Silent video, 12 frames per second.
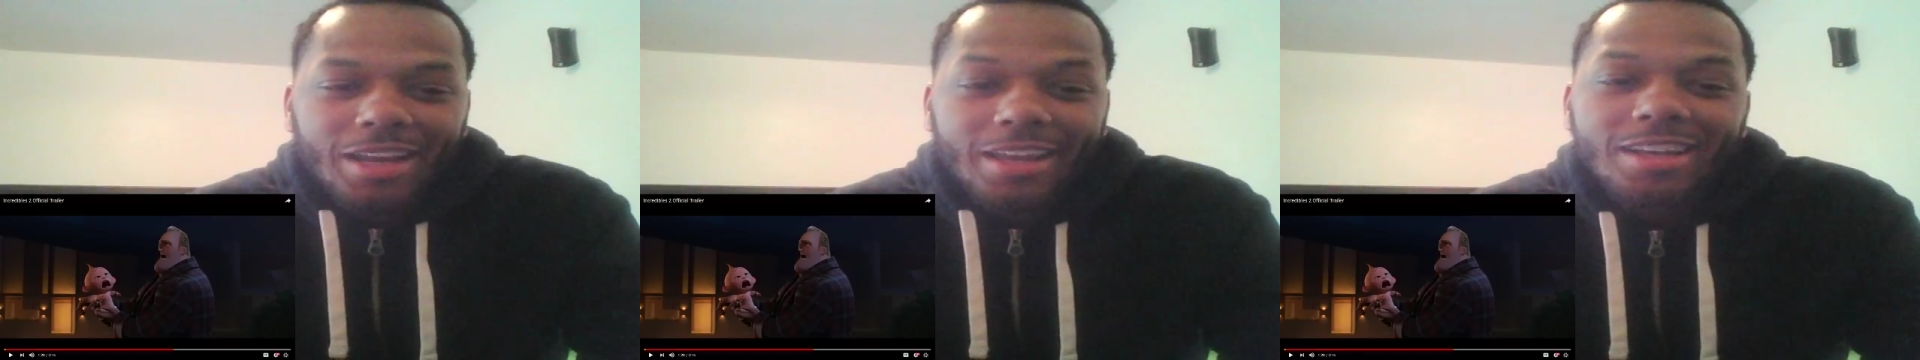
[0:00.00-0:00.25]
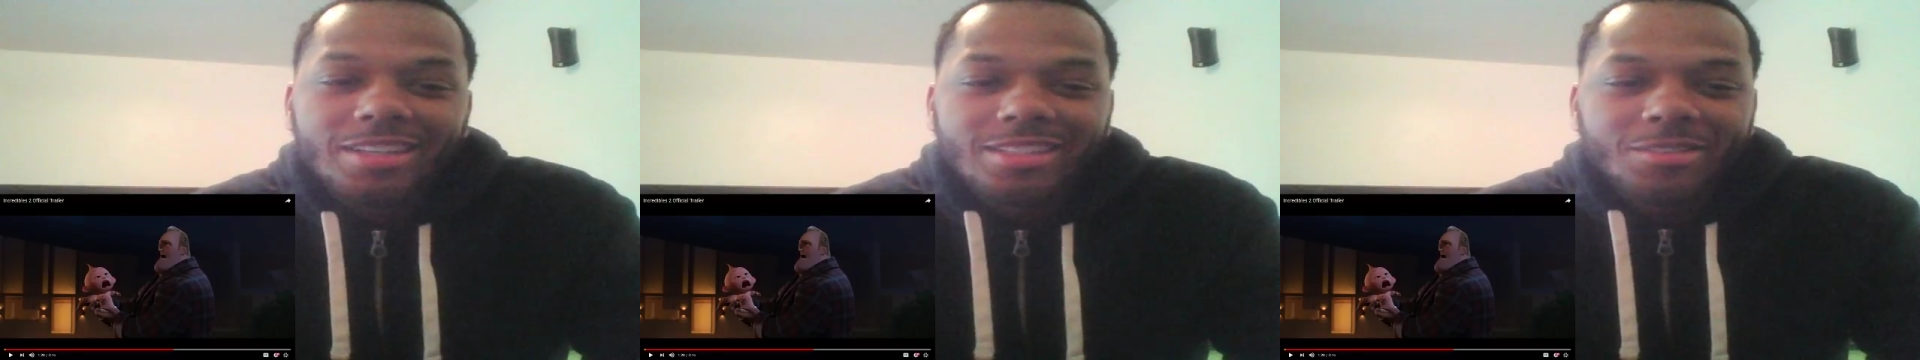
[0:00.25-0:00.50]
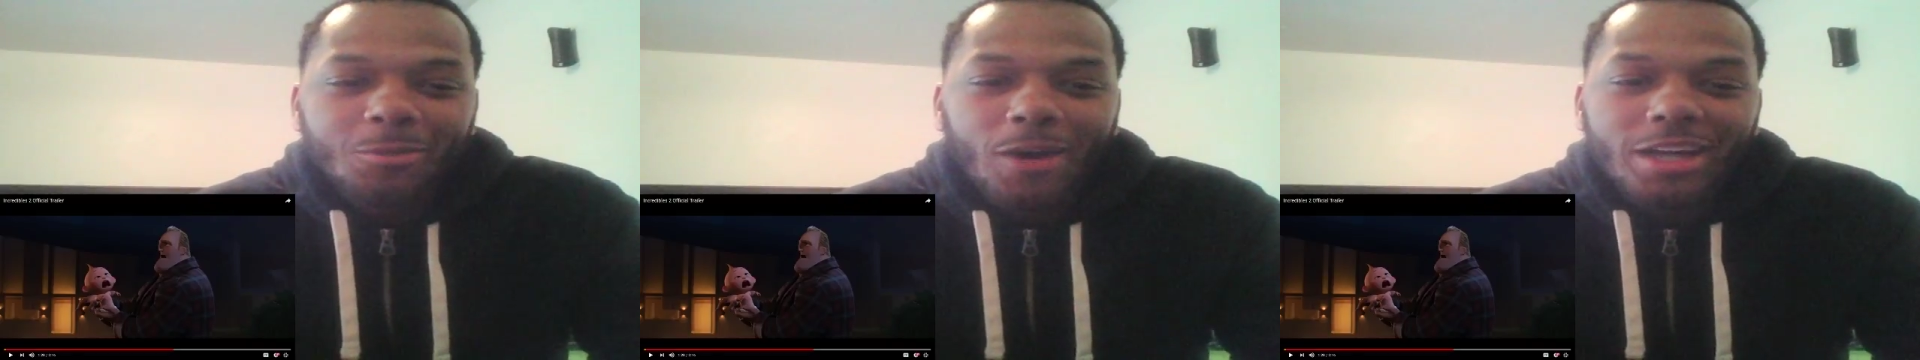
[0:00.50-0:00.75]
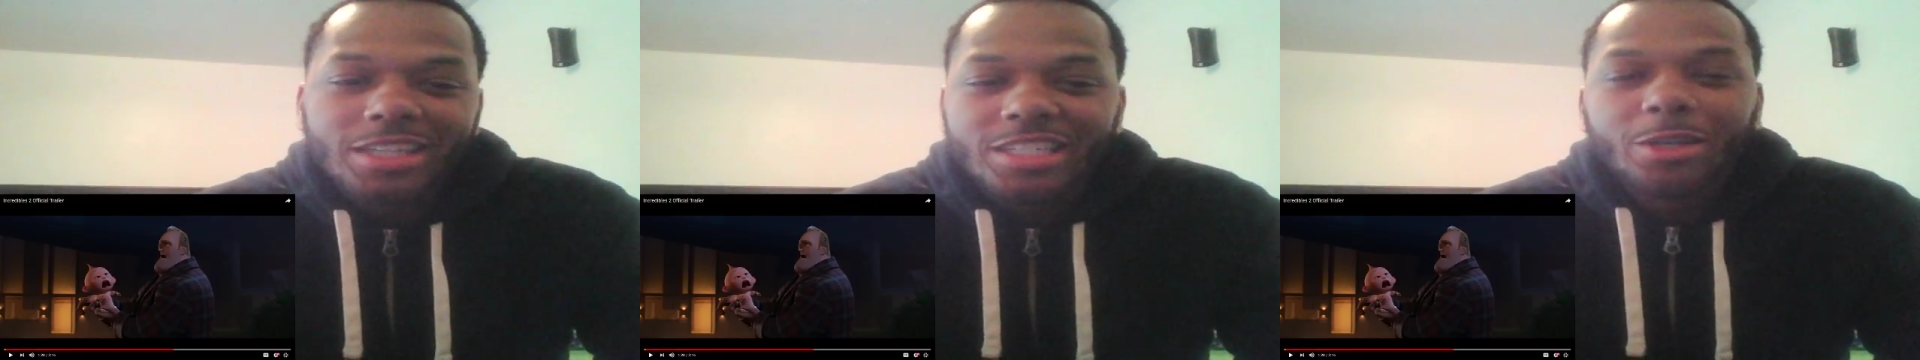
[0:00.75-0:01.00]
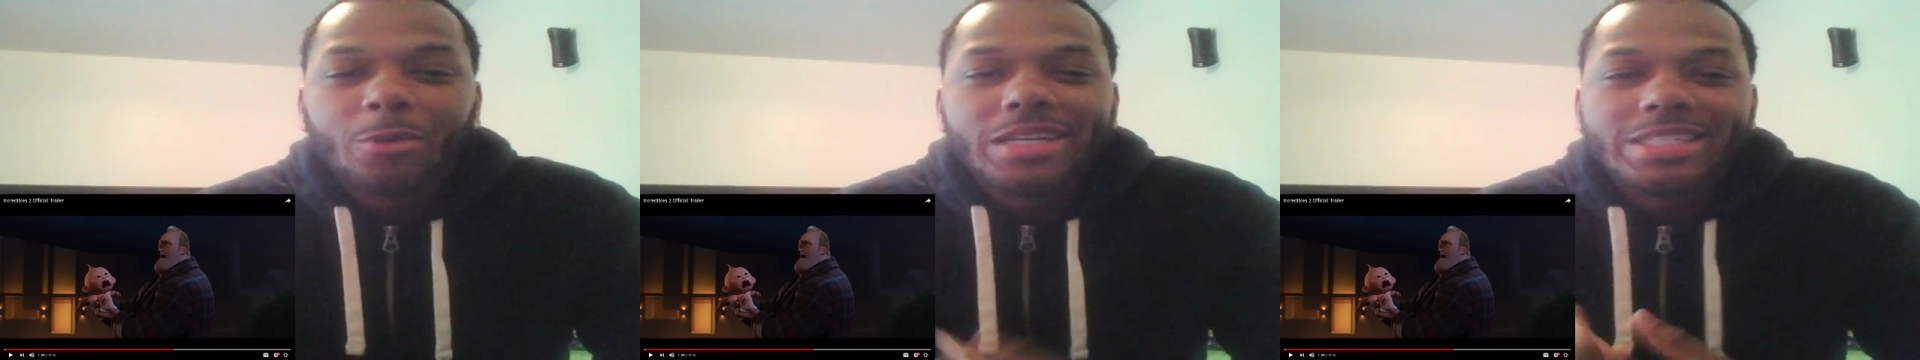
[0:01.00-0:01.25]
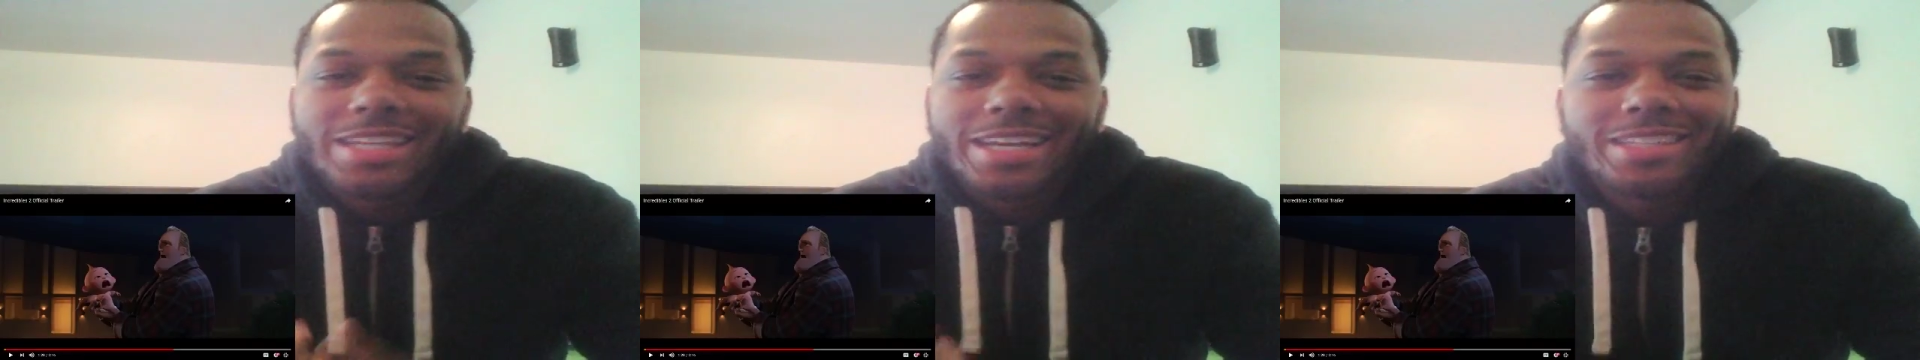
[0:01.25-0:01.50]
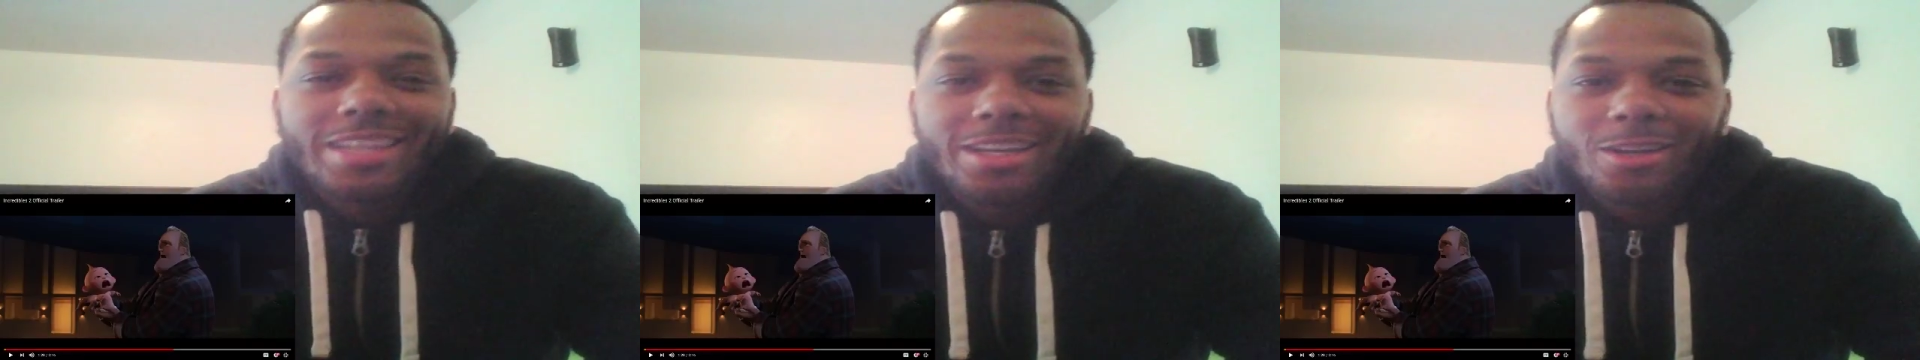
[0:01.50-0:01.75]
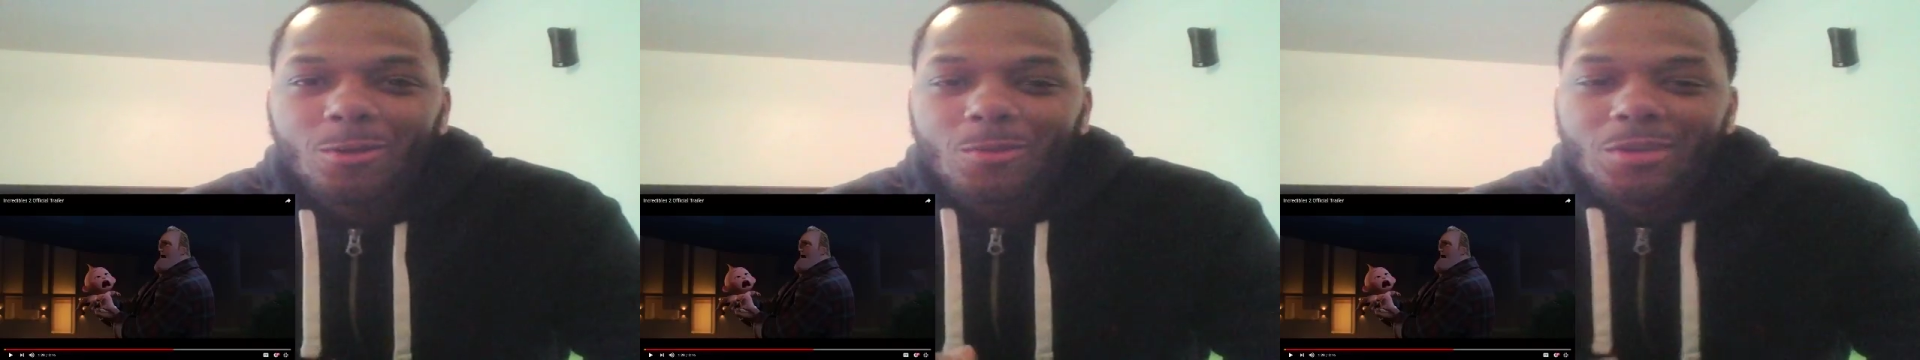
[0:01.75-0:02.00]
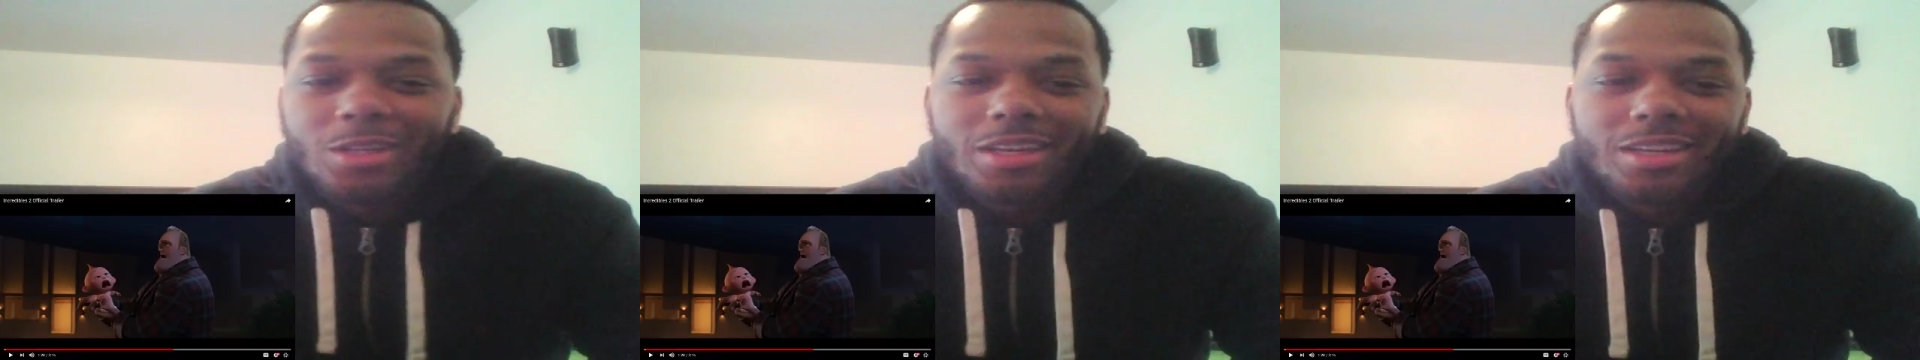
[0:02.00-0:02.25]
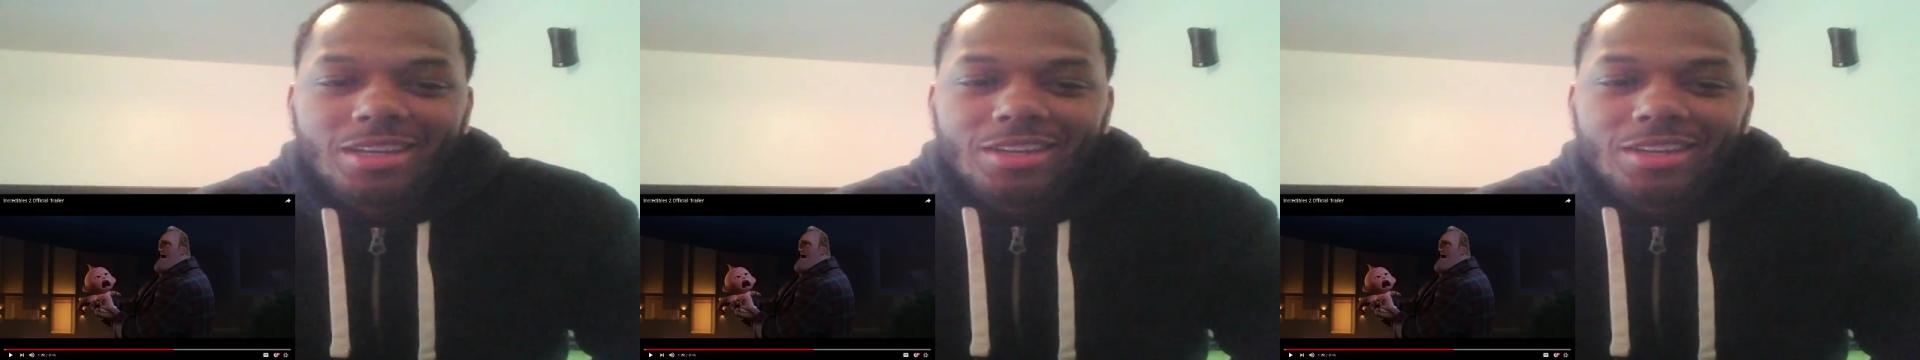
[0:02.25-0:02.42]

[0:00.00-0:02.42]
I guess while she away, Jack-Jack don't really